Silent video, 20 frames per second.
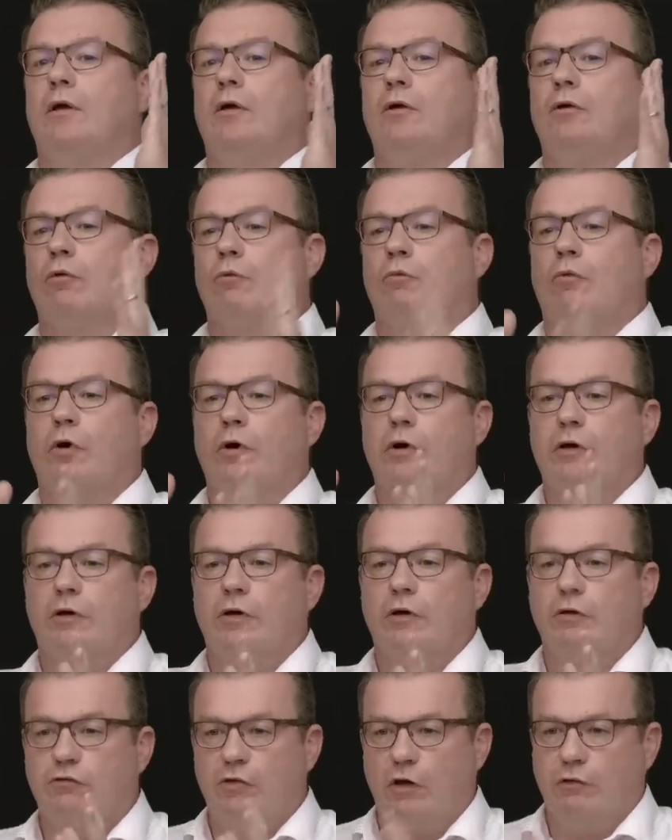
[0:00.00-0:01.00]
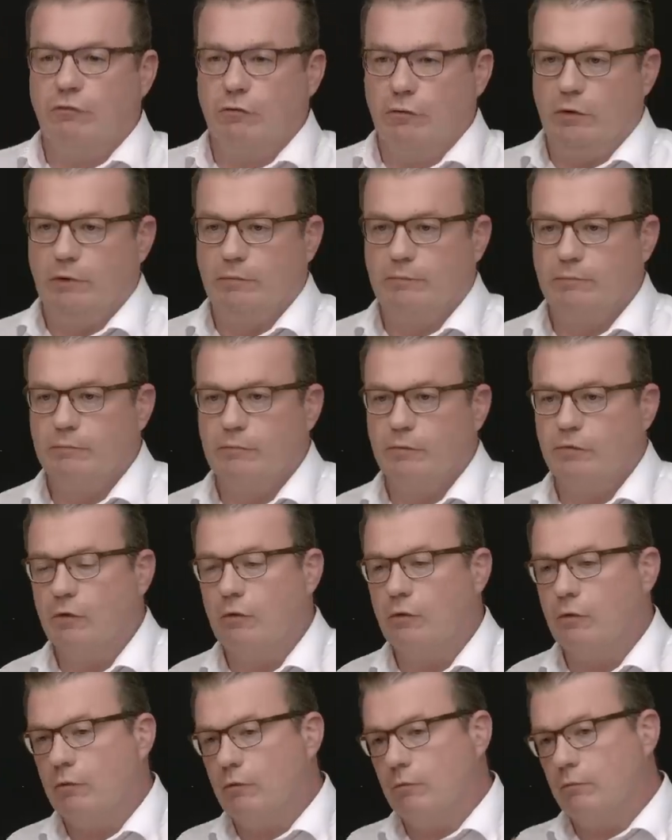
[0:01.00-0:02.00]
Your work schedule.
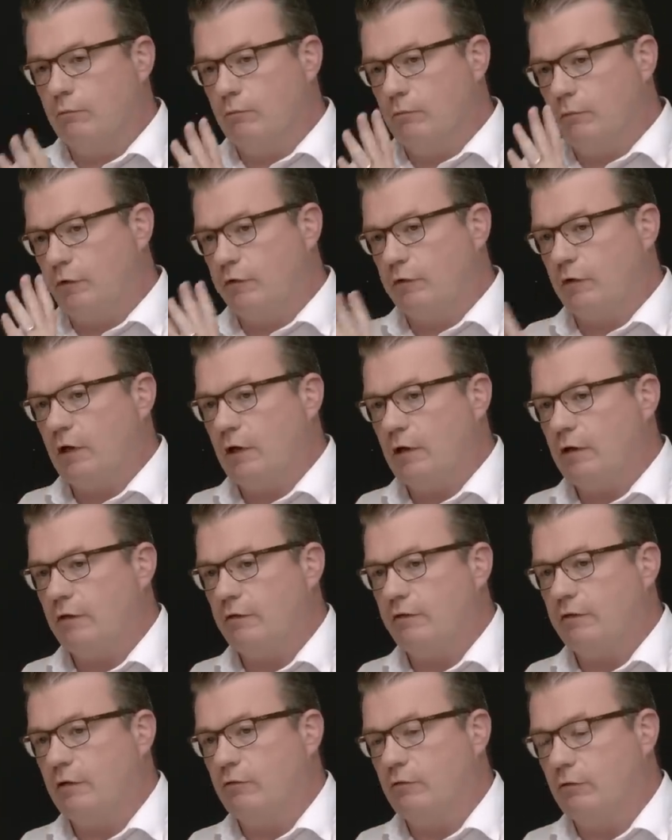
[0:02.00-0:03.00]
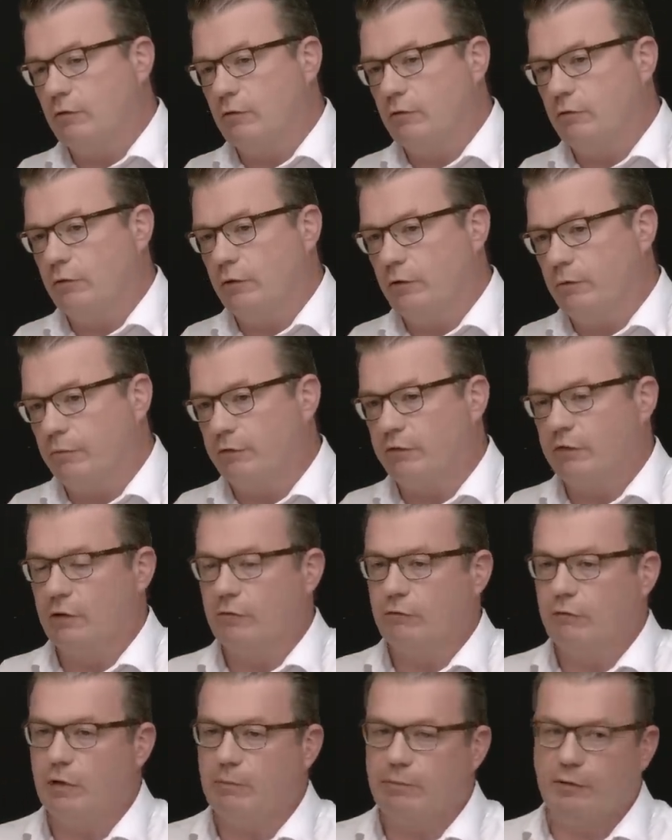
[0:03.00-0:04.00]
So Mr. Kelly has said you took a 20%
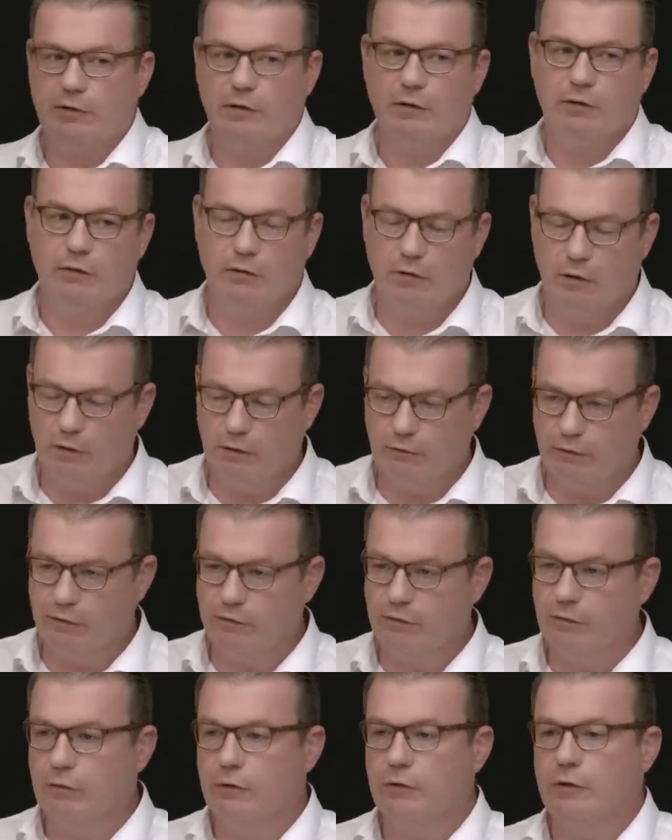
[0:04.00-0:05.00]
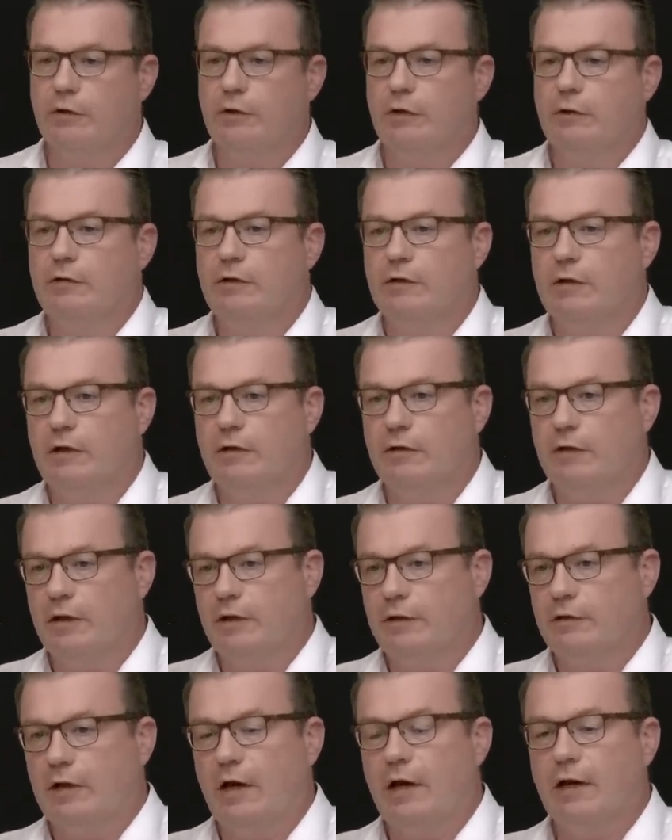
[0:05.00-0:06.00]
drop. I think all of us know here now that that
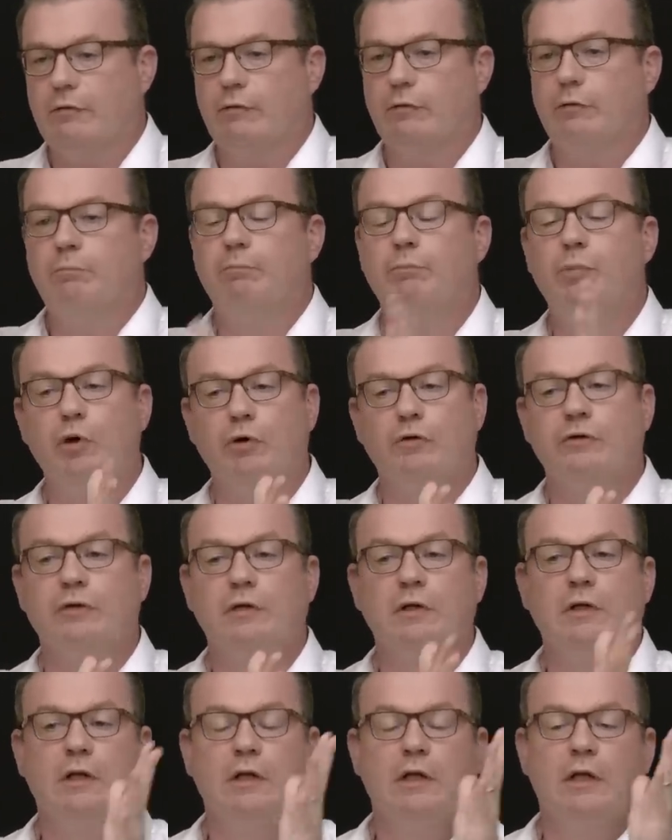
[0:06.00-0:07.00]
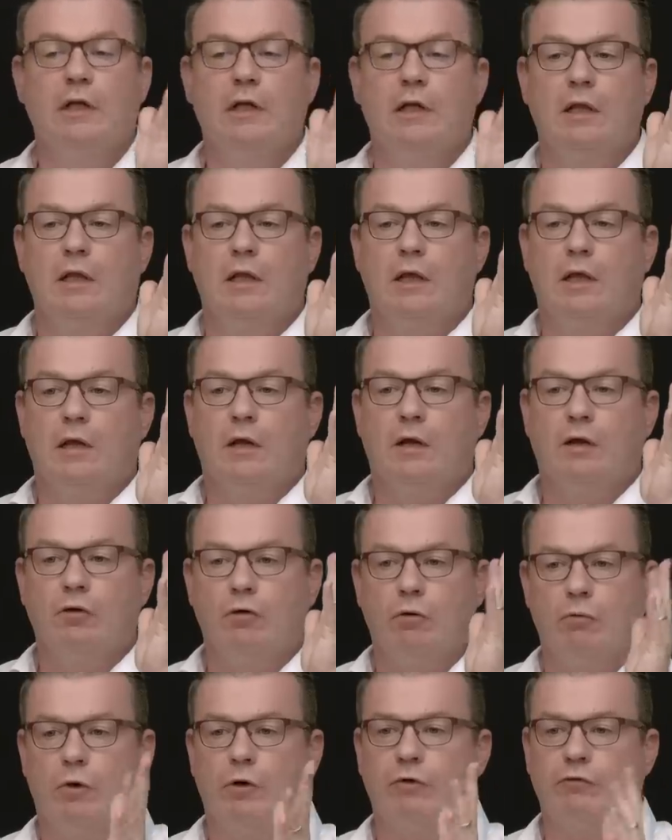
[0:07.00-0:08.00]
ain't accurate. But
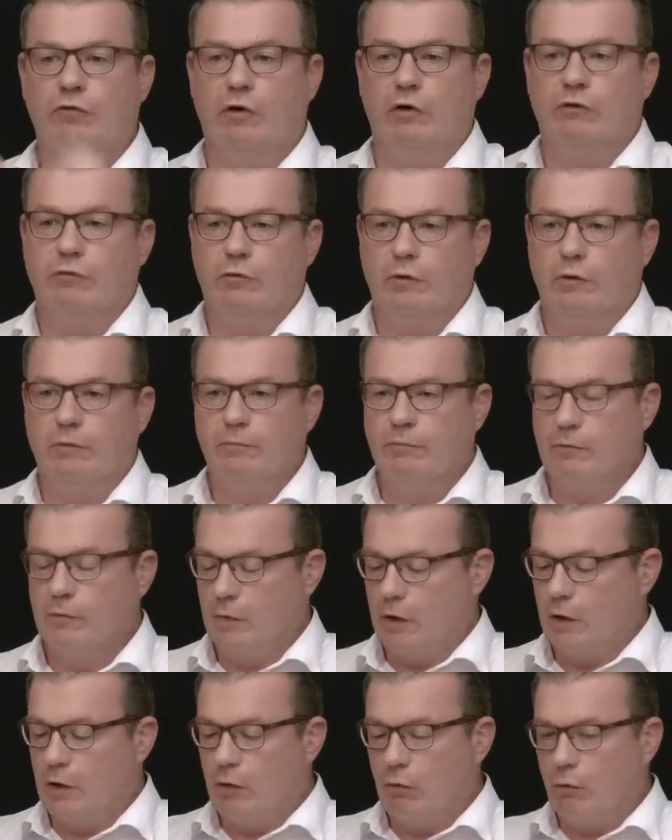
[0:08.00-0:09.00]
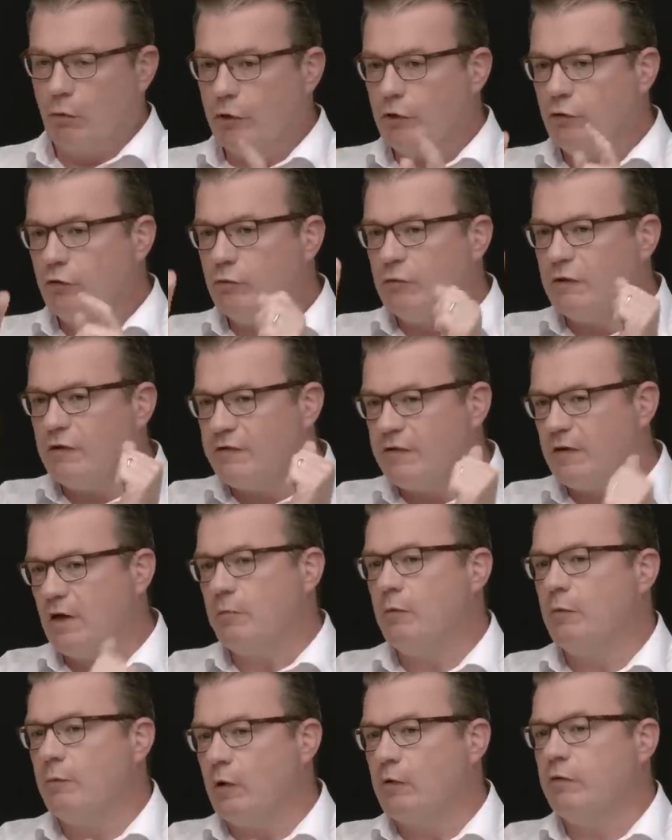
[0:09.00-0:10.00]
your work schedule, were you doing the
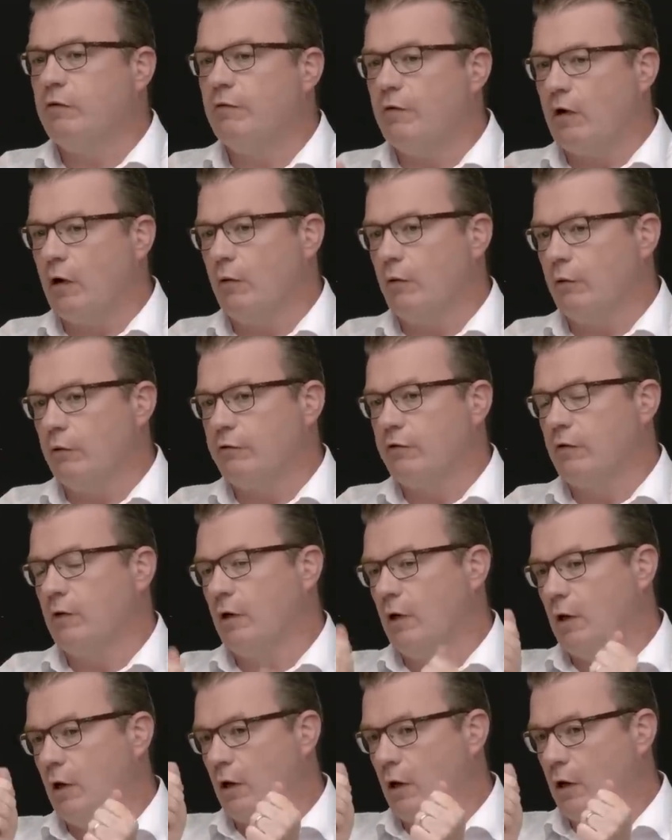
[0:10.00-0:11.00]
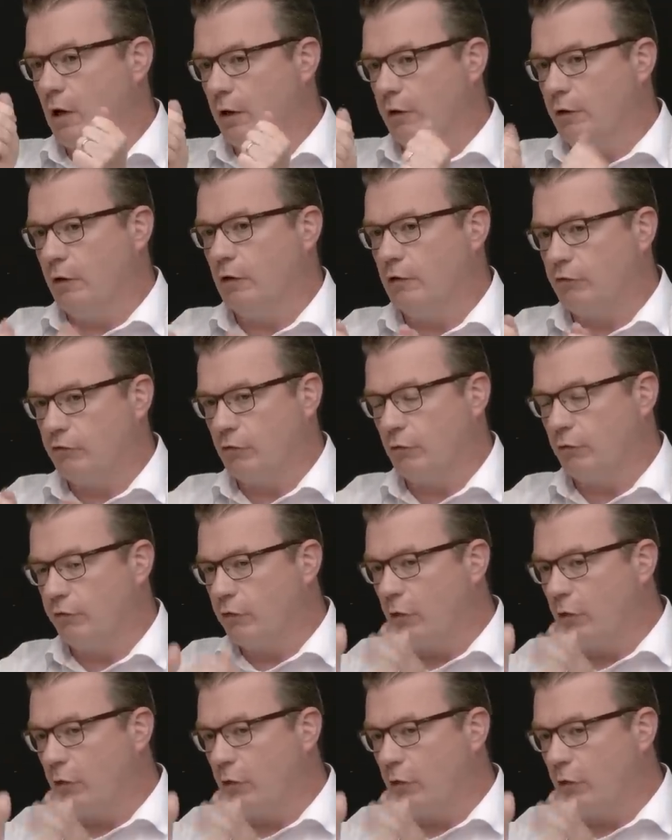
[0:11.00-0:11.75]
same amount of hours on all the shows?